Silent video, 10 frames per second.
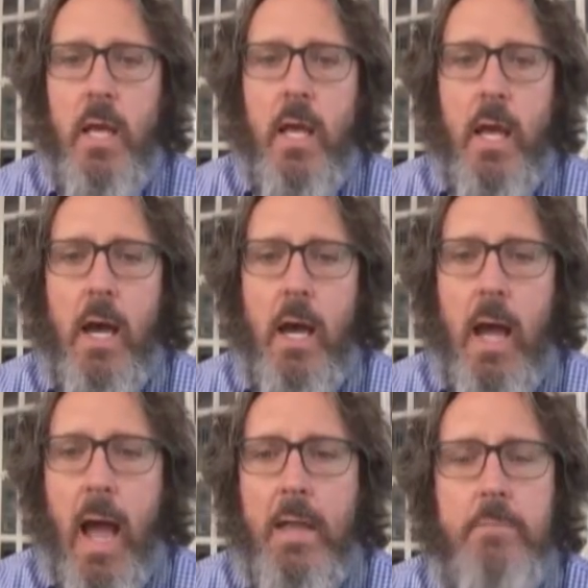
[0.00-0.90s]

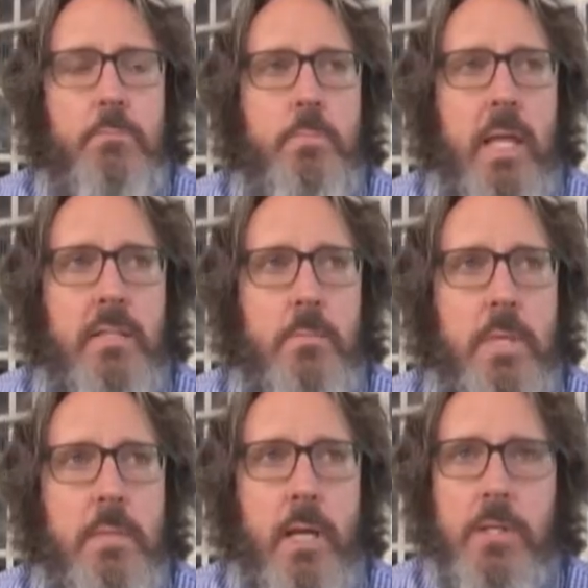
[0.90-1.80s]
I get to
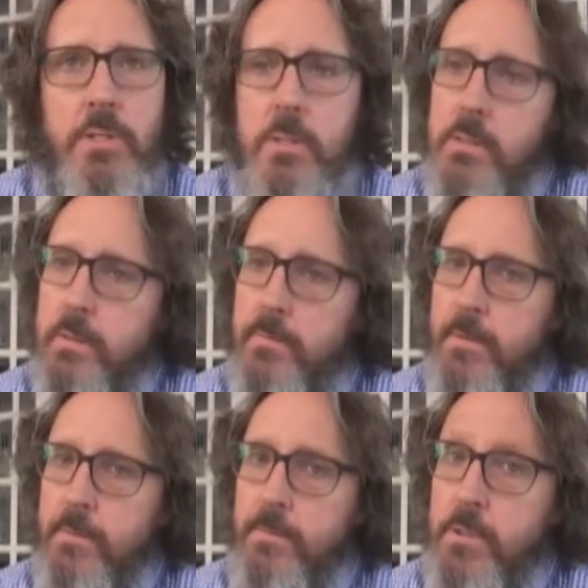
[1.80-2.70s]
meet patients for
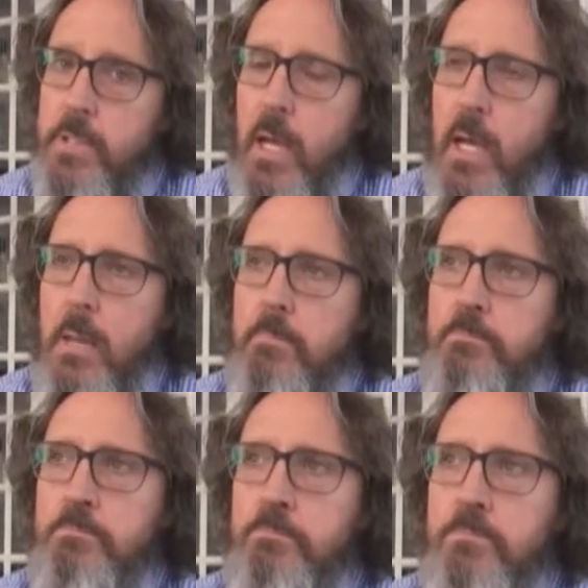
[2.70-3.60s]
the first time
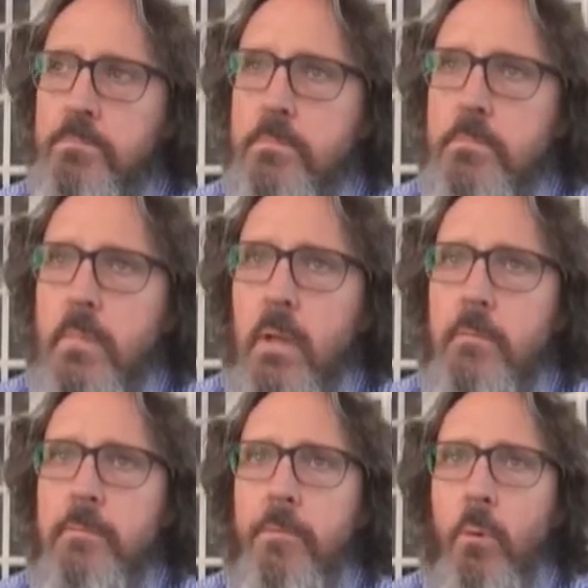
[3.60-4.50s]

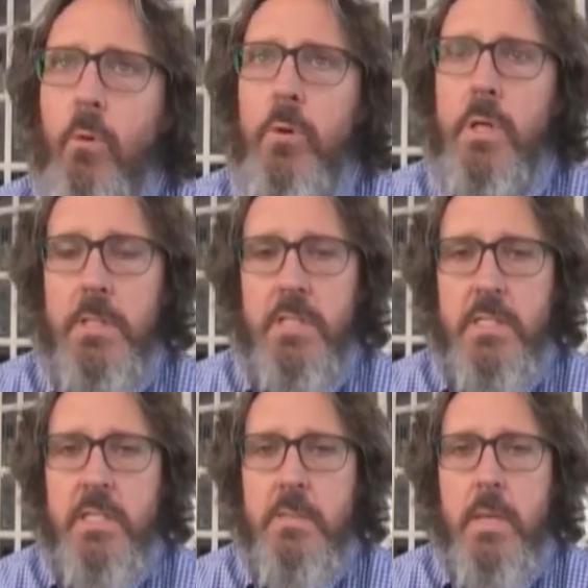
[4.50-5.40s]
for a
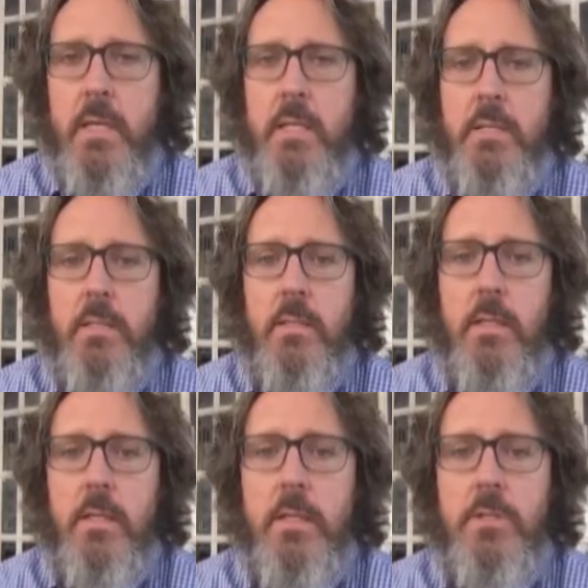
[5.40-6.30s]
60-minute
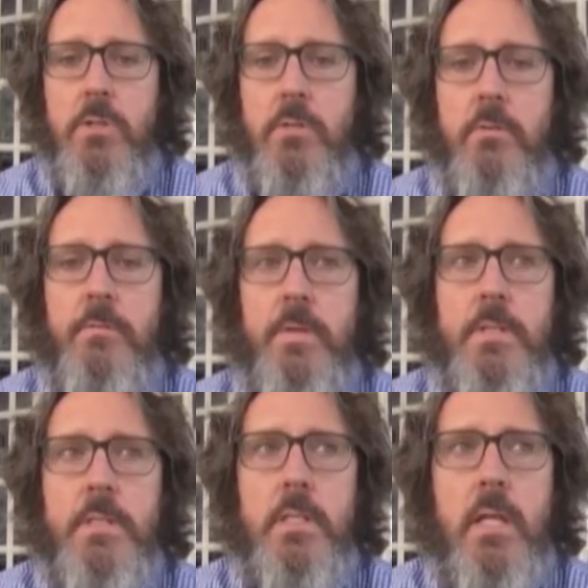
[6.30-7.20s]
initial
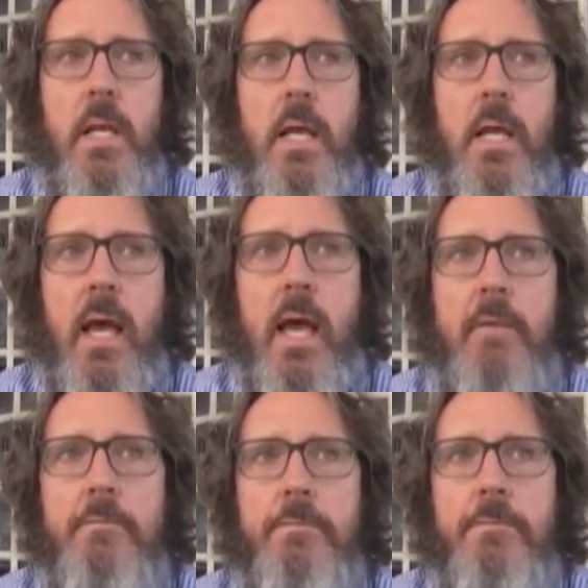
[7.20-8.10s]
visit.
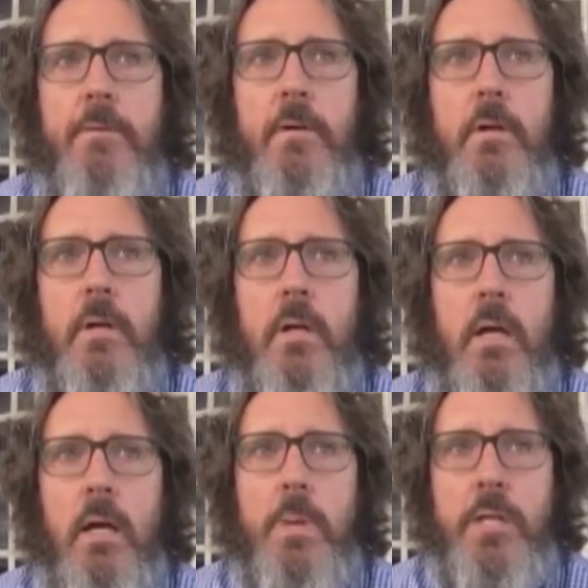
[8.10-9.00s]
And for
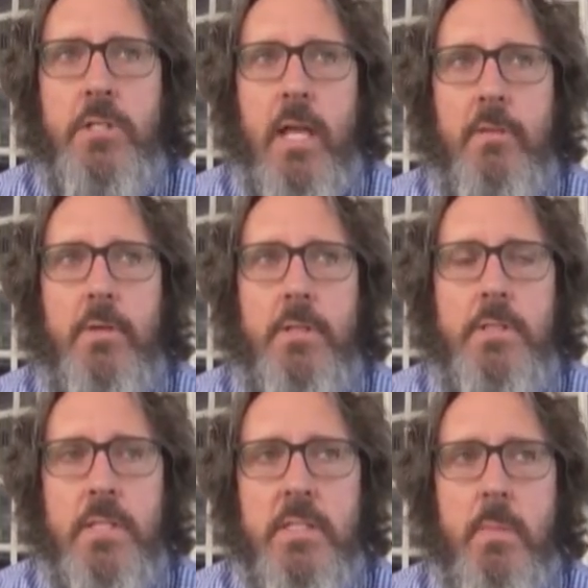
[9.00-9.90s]
a patient to have a
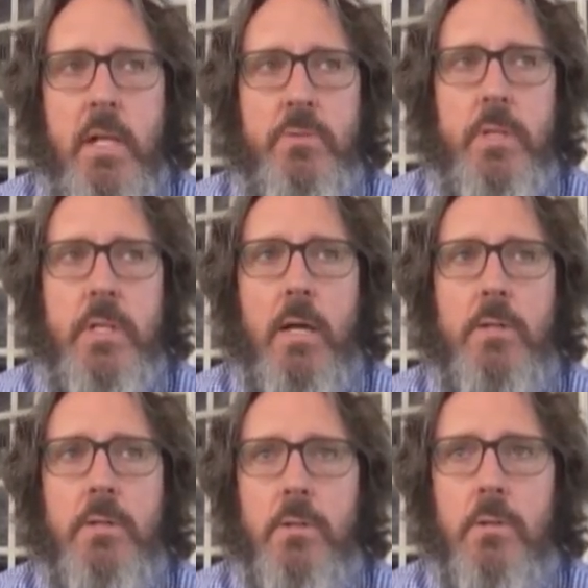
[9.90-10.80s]
60 minutes with a
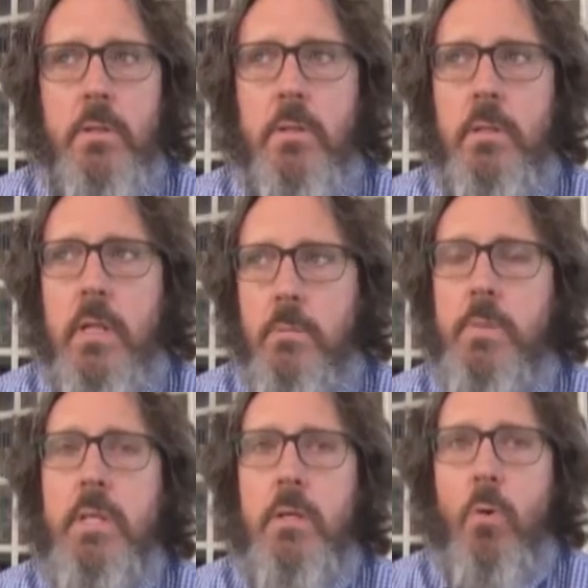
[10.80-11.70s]
doctor can
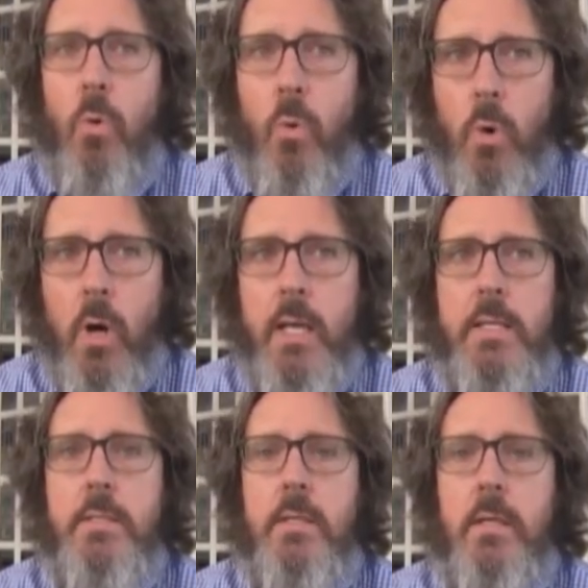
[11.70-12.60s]
be
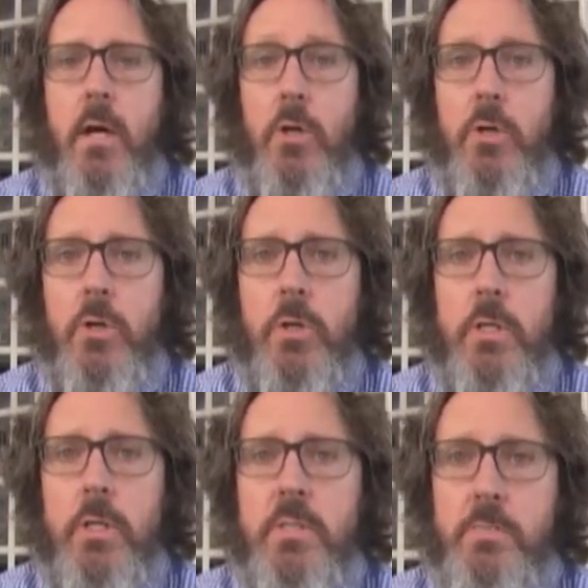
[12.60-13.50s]
quite a
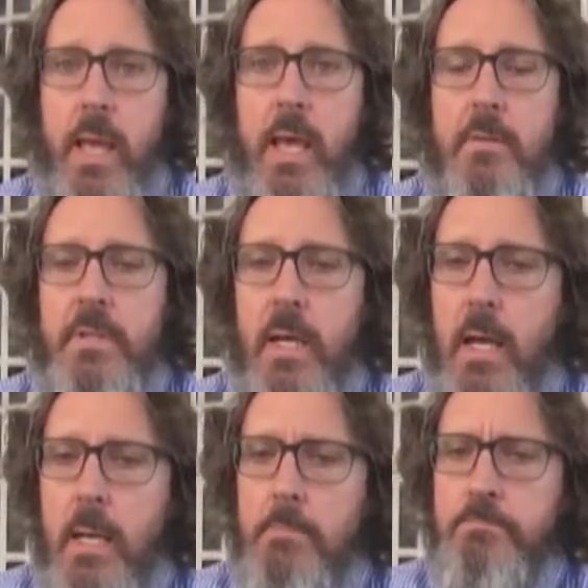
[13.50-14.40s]
good span of time.